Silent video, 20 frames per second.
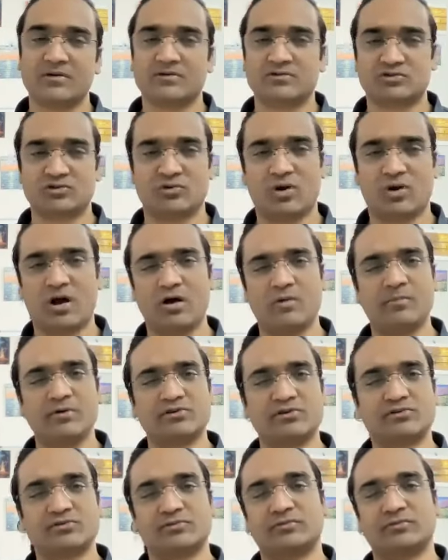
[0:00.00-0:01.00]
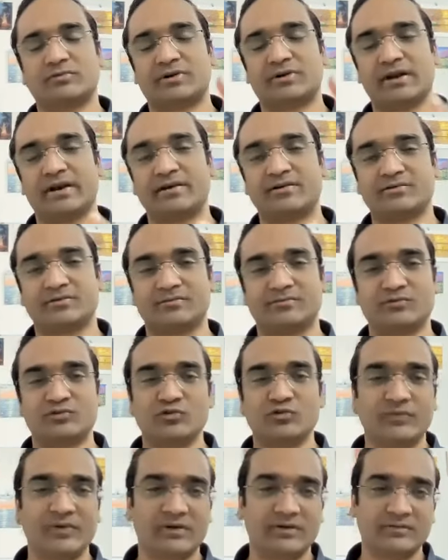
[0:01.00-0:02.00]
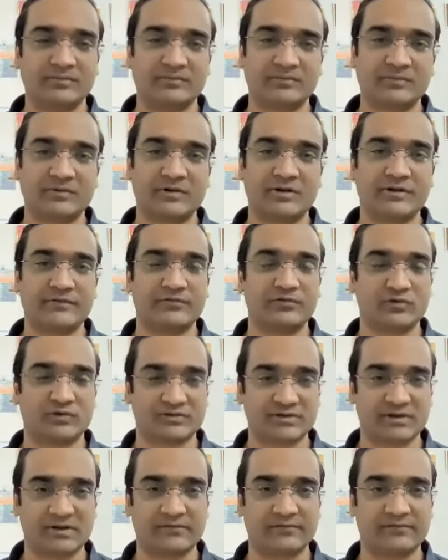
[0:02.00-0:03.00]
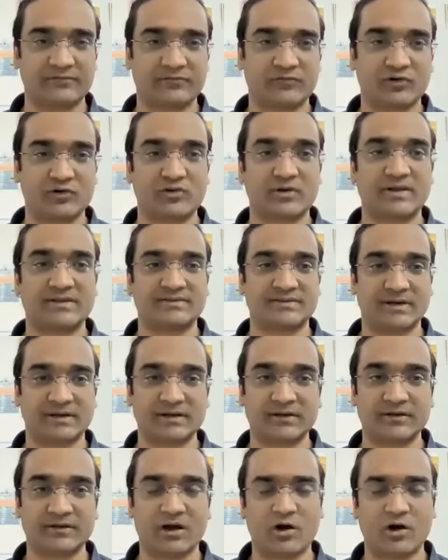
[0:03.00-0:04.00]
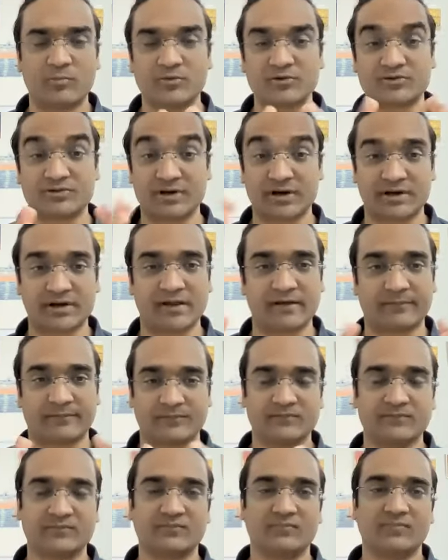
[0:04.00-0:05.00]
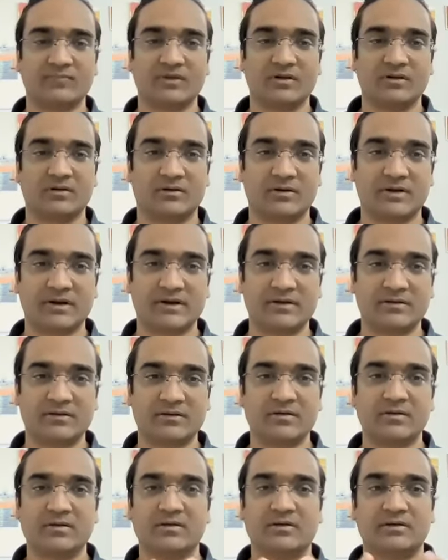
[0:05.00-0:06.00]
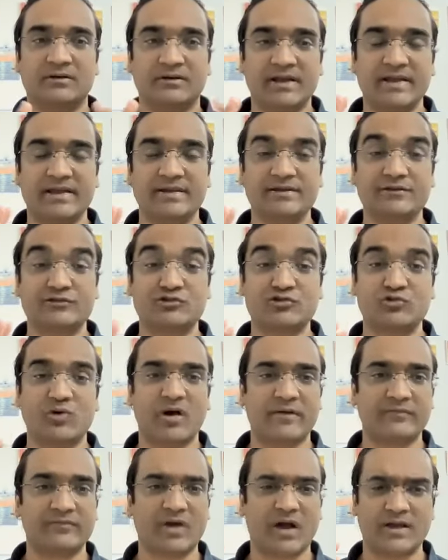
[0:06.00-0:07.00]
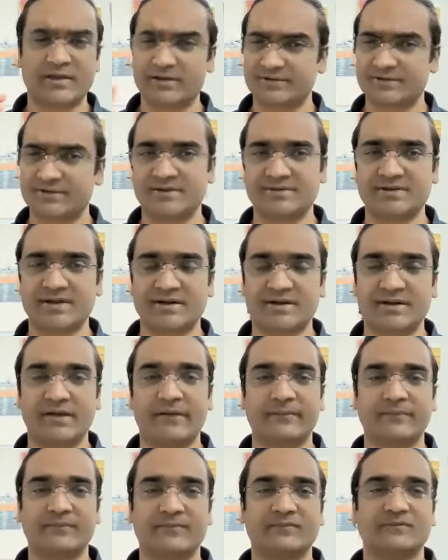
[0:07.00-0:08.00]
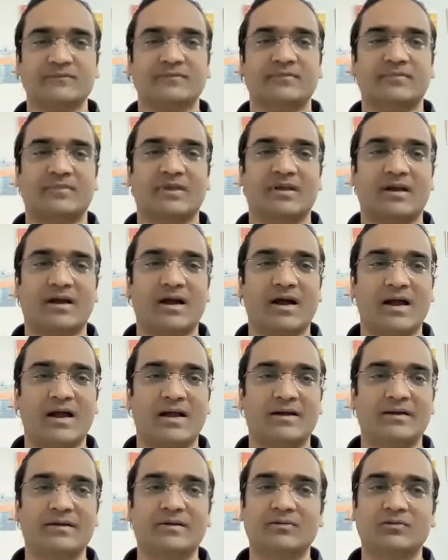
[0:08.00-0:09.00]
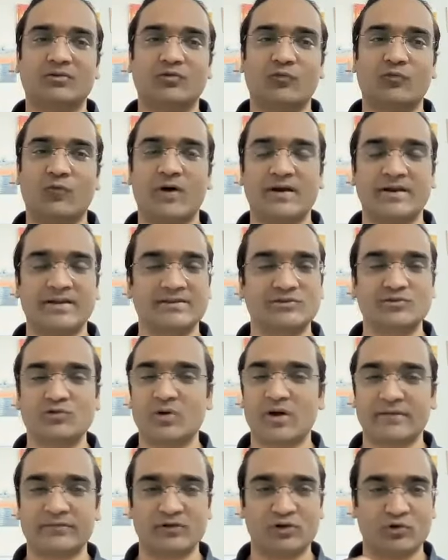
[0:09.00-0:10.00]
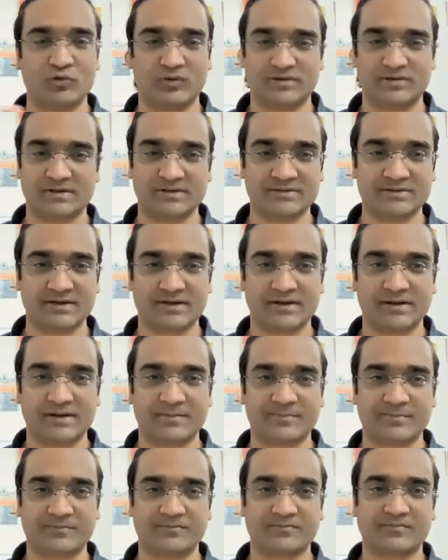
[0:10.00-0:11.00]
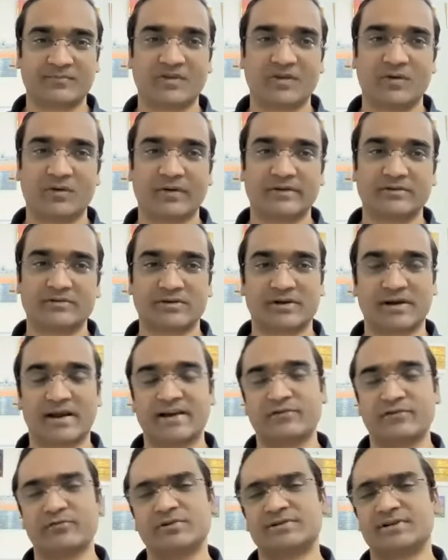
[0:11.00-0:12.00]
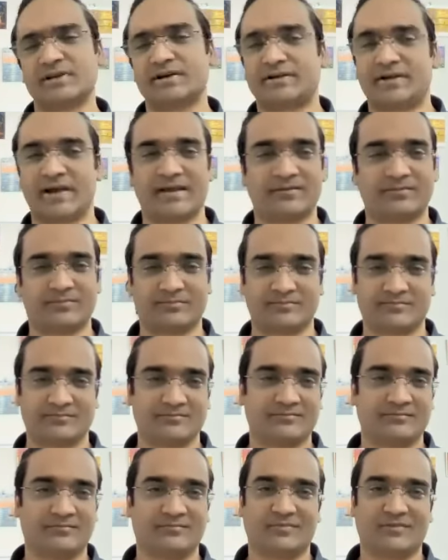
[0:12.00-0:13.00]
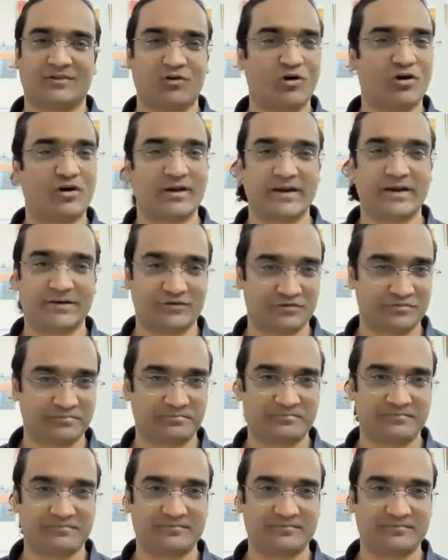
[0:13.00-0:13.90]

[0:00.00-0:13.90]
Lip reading: So how much rate you will give yourself for your anxiety? How much rating? Right? 10 is you have the highest anxiety, and 1 is you have the lowest anxiety. Okay, so client will say 10 or 8.